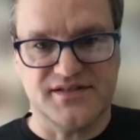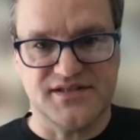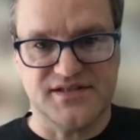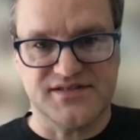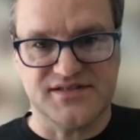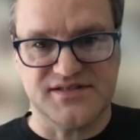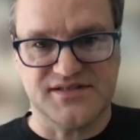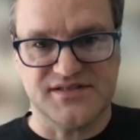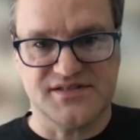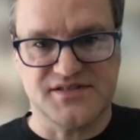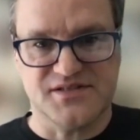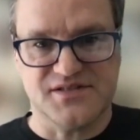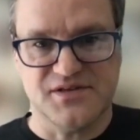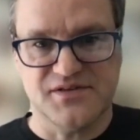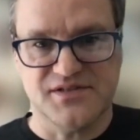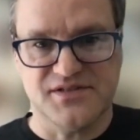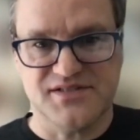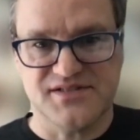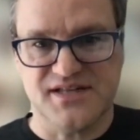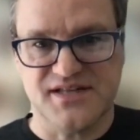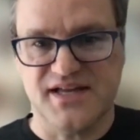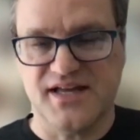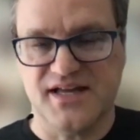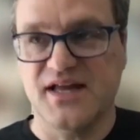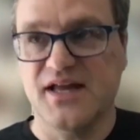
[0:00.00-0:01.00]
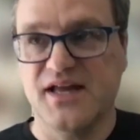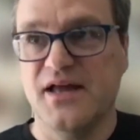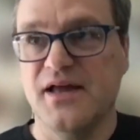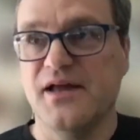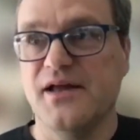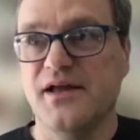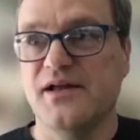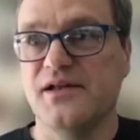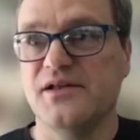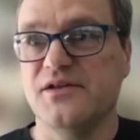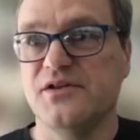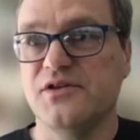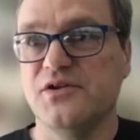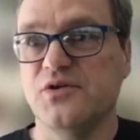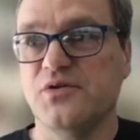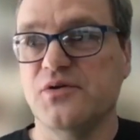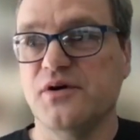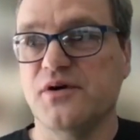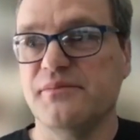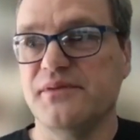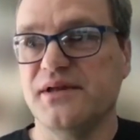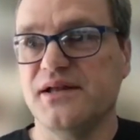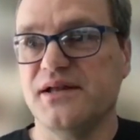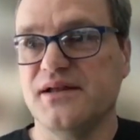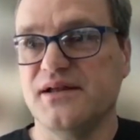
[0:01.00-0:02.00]
So it's like, do you
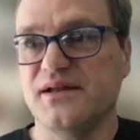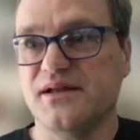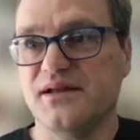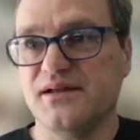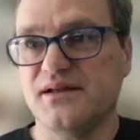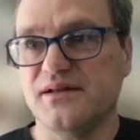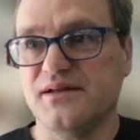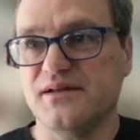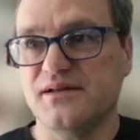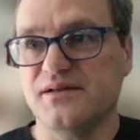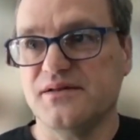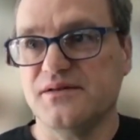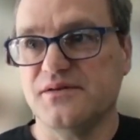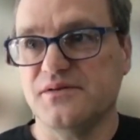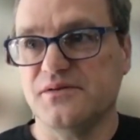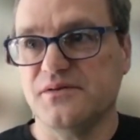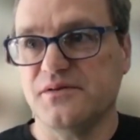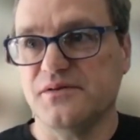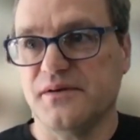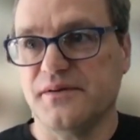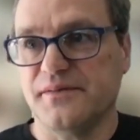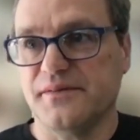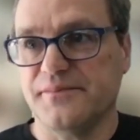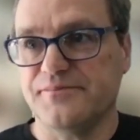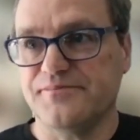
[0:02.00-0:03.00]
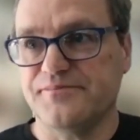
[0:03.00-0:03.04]
want me to